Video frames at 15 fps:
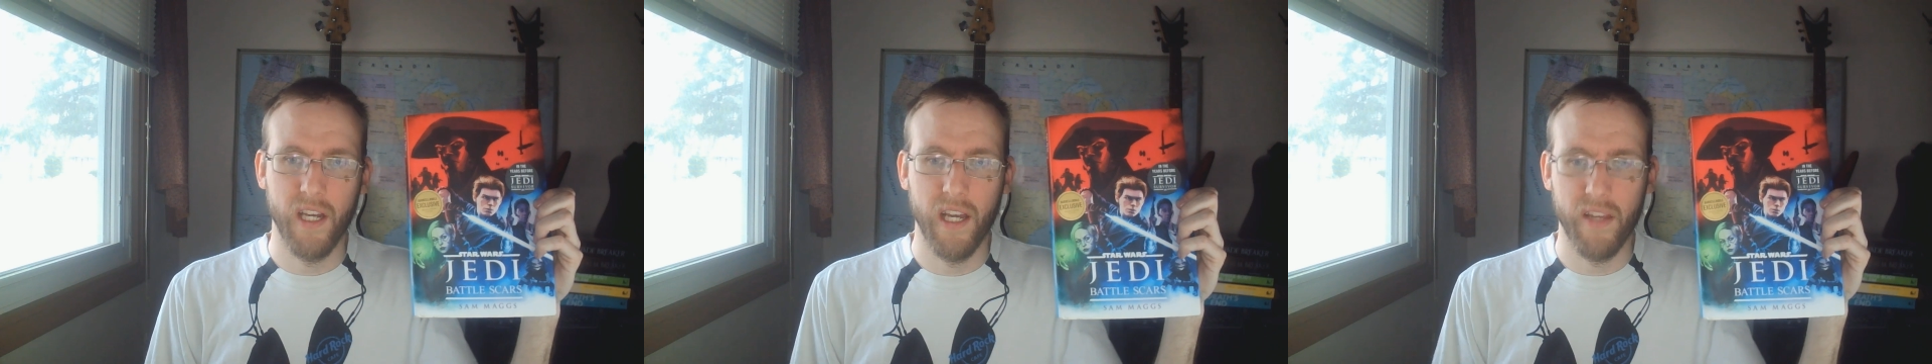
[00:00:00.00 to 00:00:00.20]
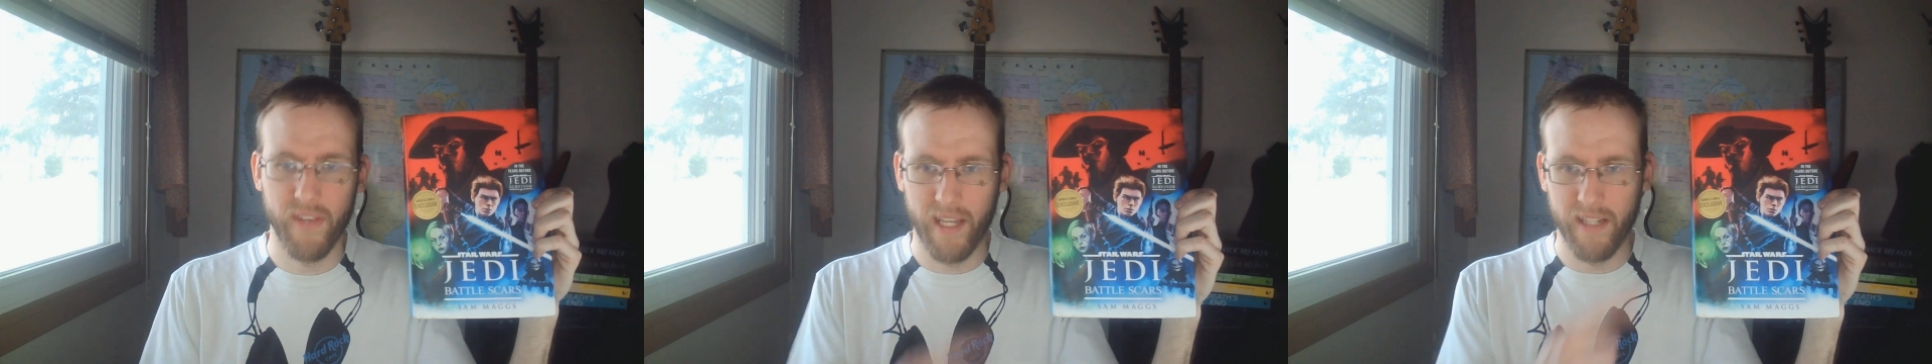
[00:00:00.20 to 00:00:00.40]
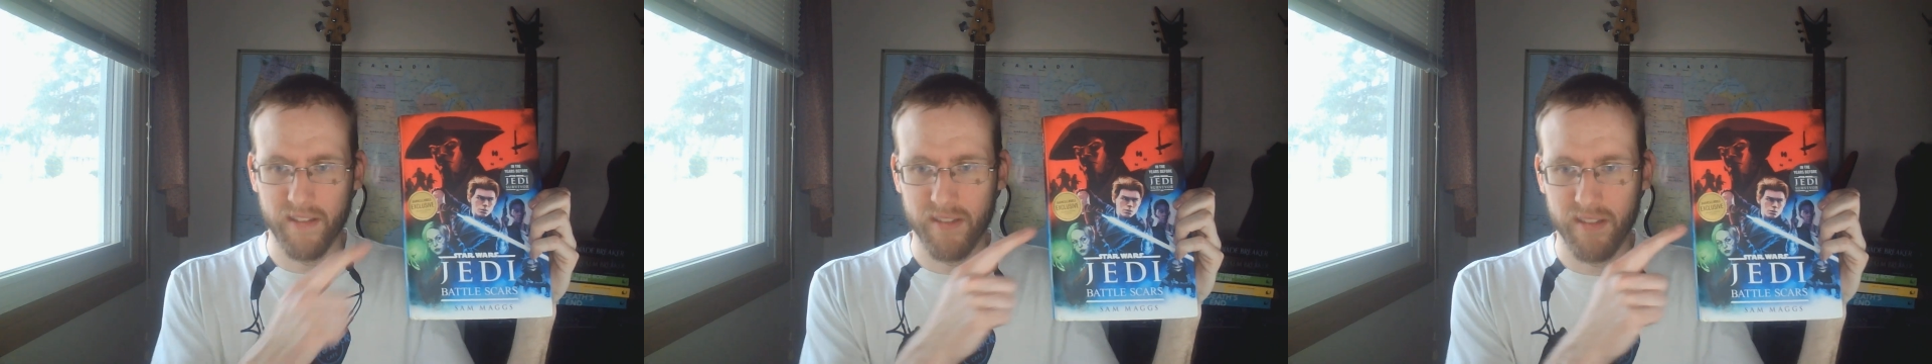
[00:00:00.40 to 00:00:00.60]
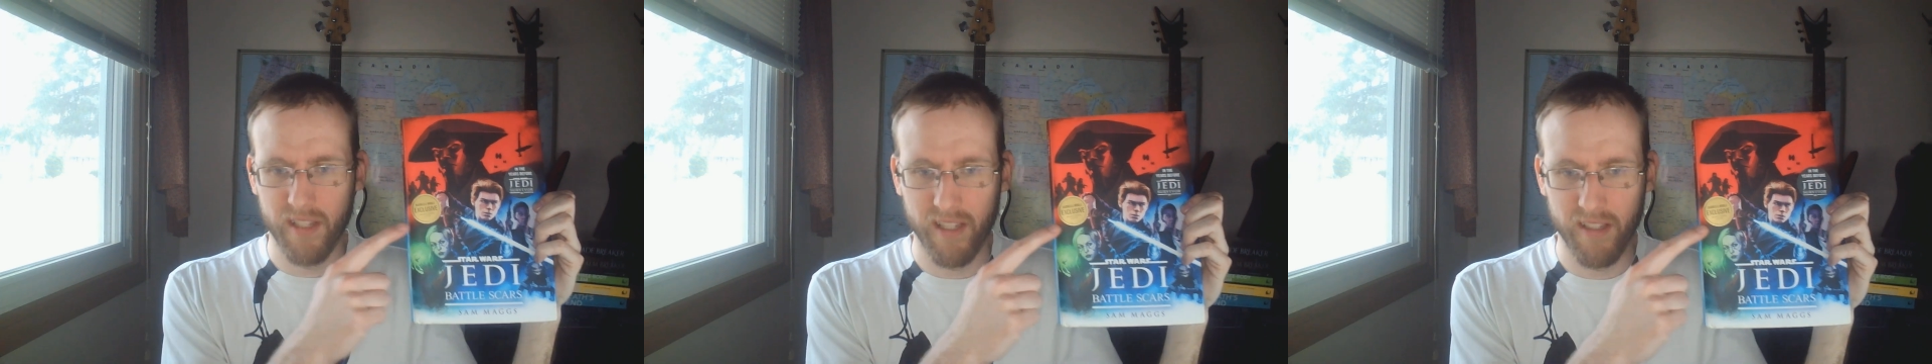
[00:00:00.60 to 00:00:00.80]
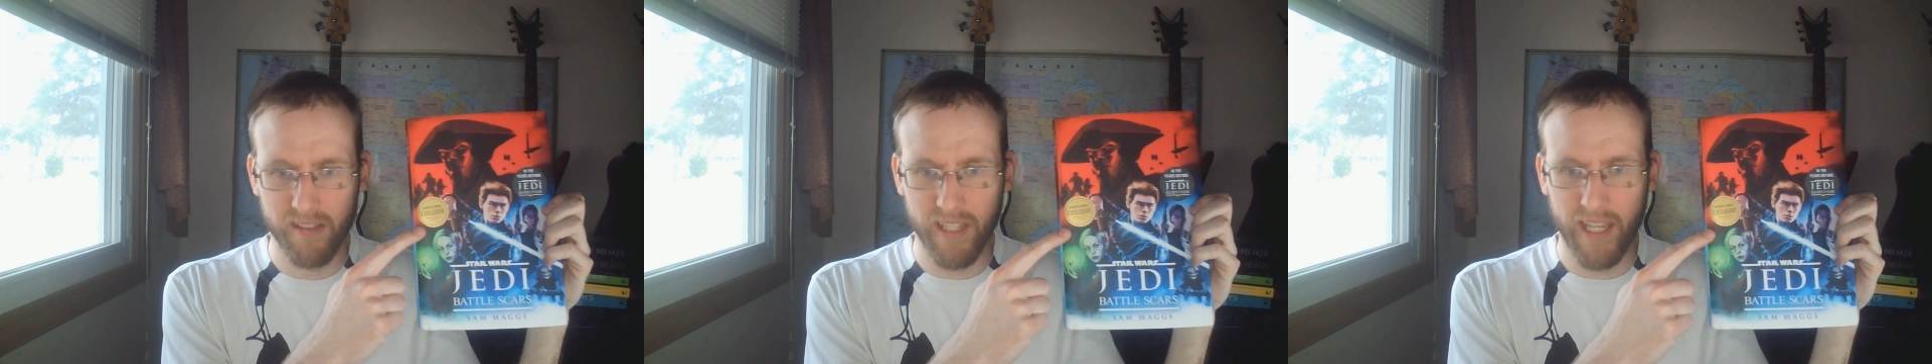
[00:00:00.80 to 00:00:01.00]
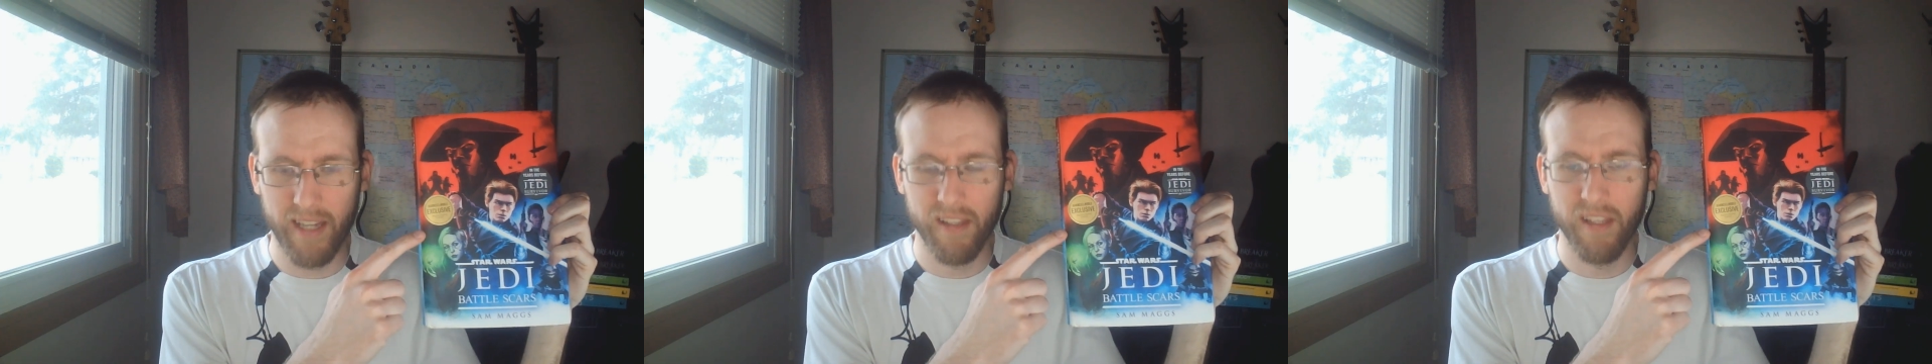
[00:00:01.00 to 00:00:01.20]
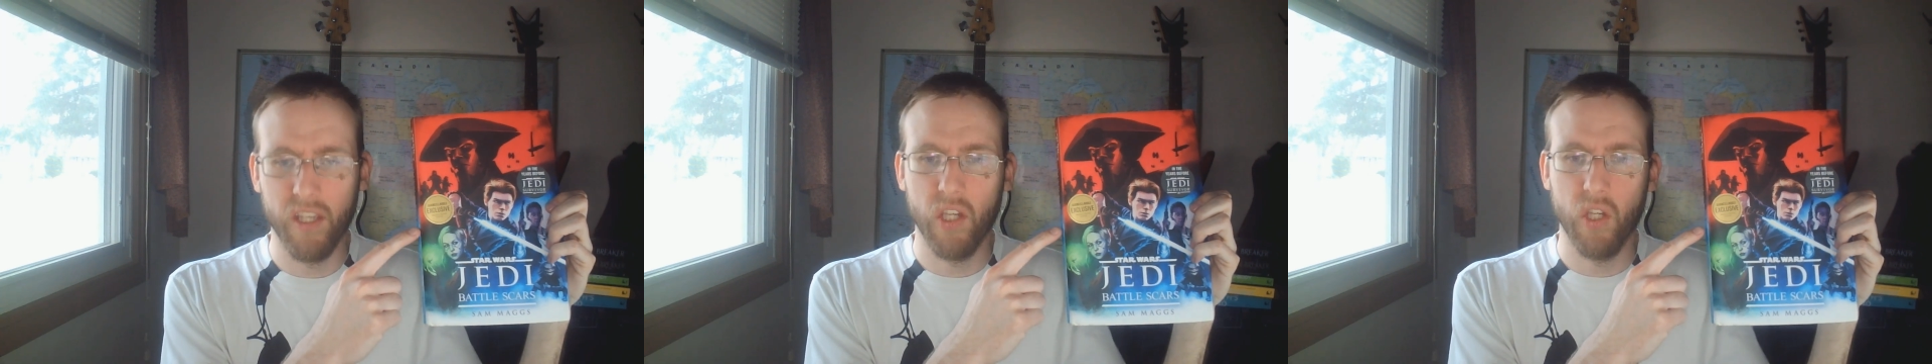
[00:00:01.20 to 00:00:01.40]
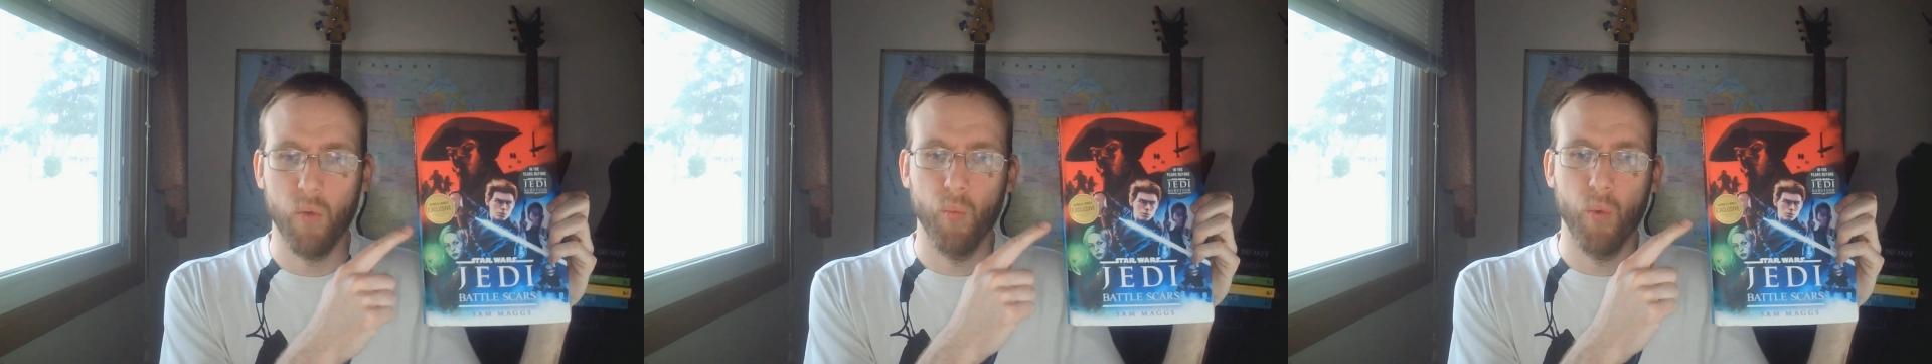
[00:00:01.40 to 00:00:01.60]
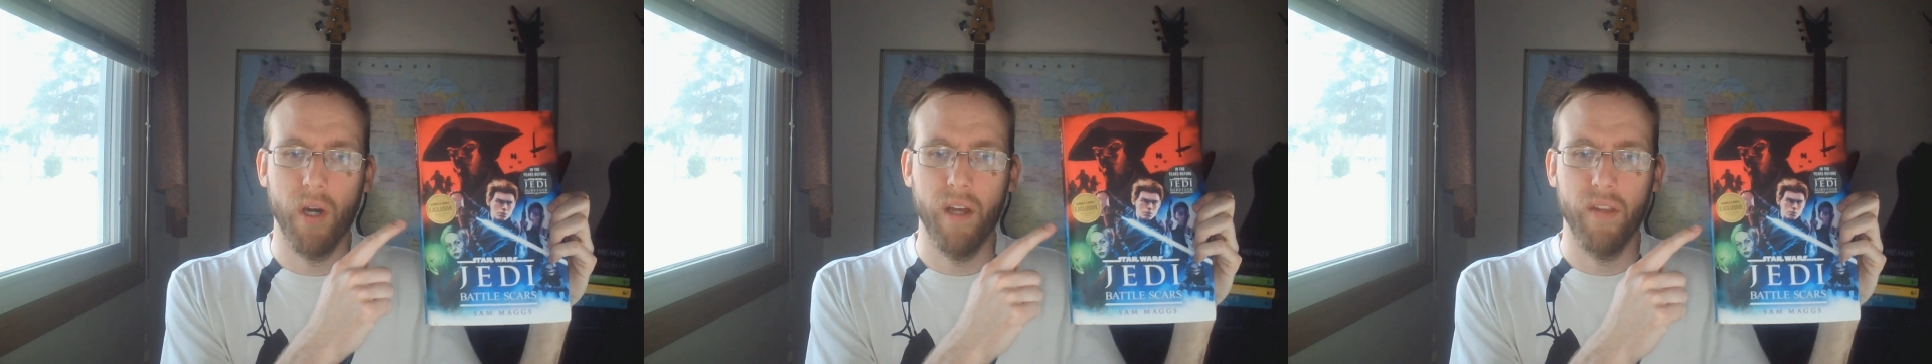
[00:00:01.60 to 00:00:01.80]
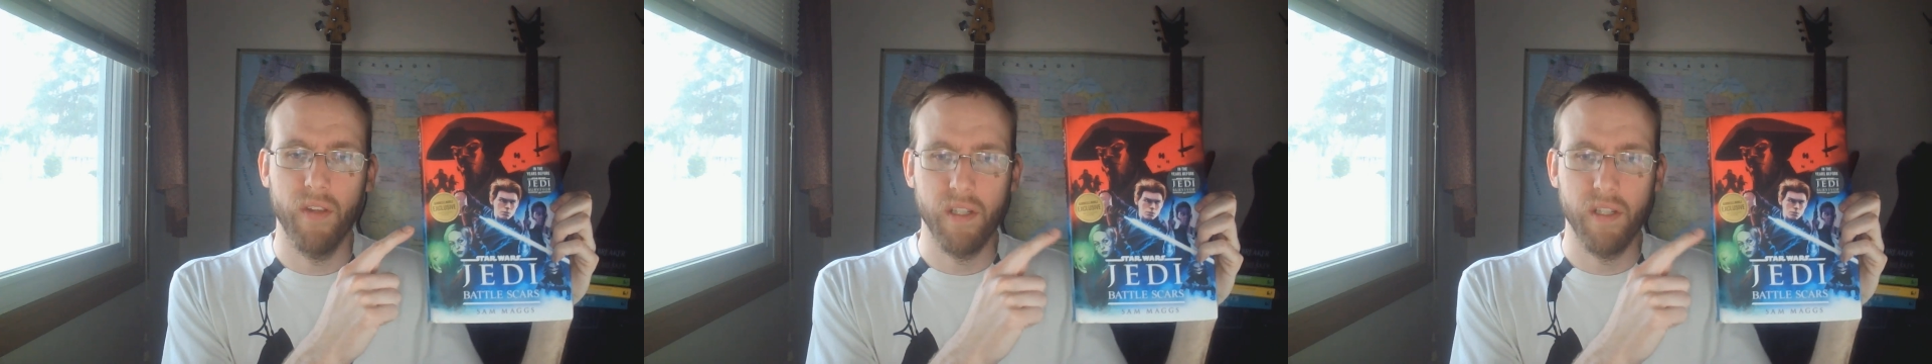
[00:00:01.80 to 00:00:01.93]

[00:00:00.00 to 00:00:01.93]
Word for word: and that's exactly what